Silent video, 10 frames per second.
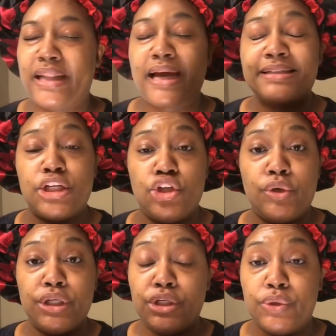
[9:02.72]
And like I said, you
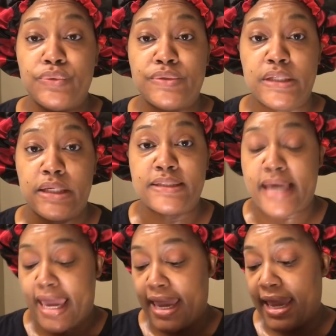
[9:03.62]
can use this
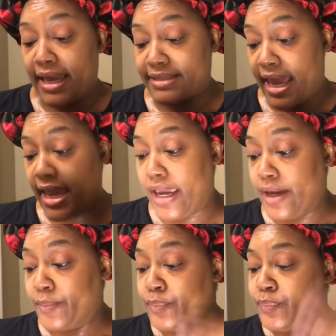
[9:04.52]
as
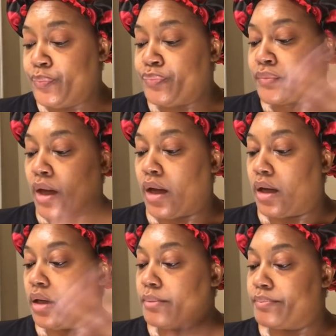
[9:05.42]
a
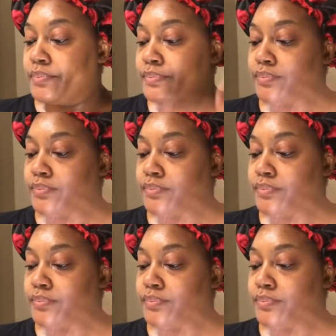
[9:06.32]
um,